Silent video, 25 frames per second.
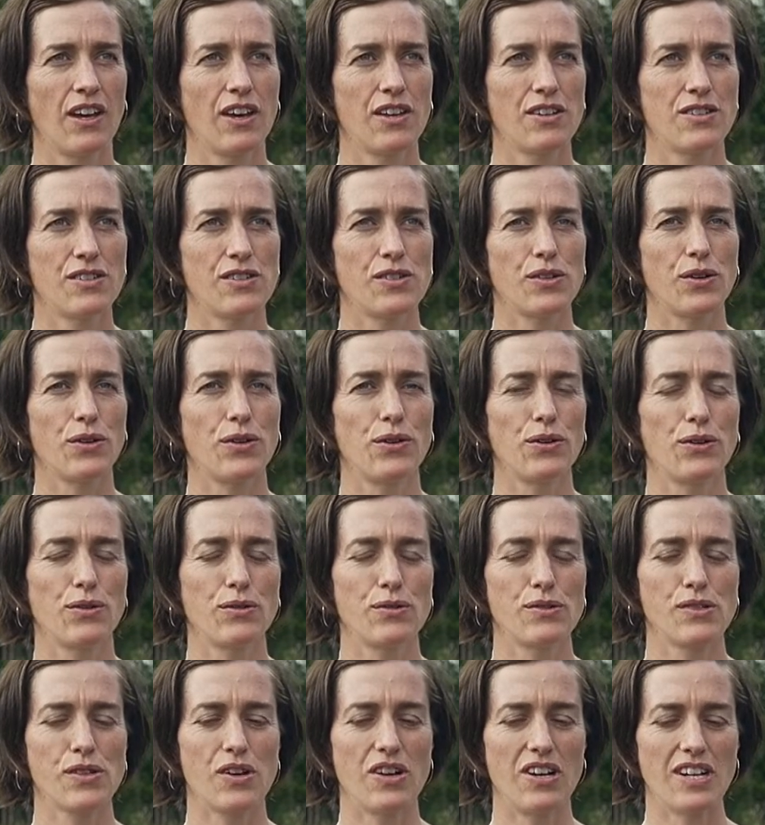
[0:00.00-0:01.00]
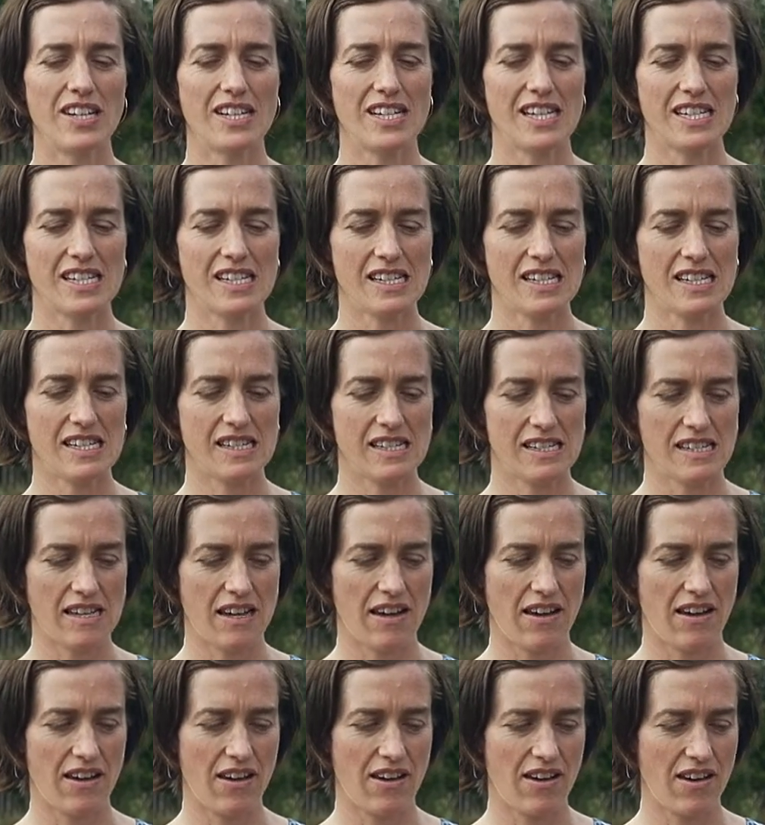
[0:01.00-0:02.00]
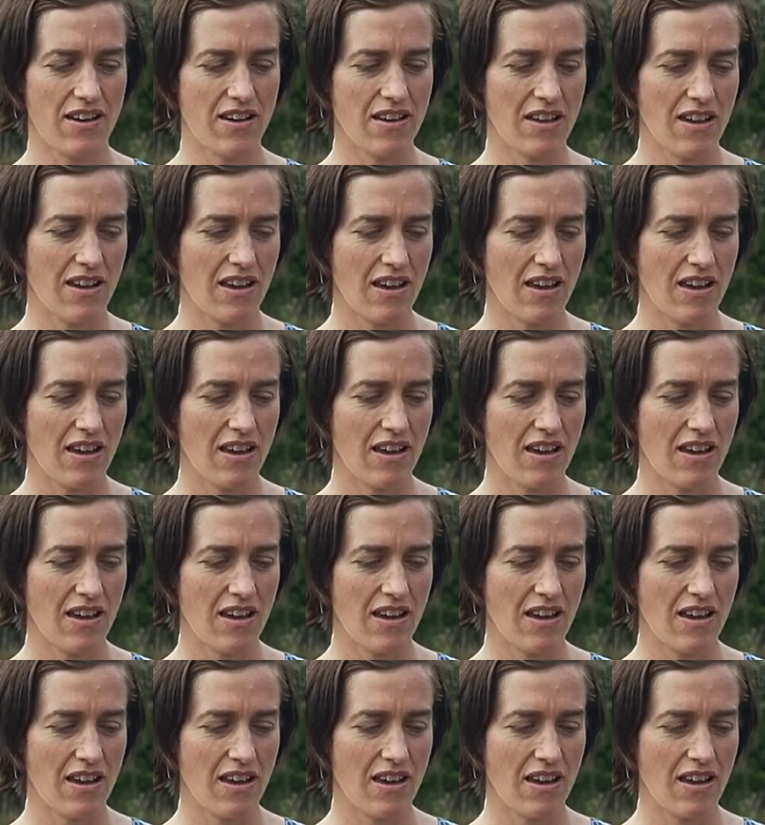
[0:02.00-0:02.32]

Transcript: So Scotland has this uh,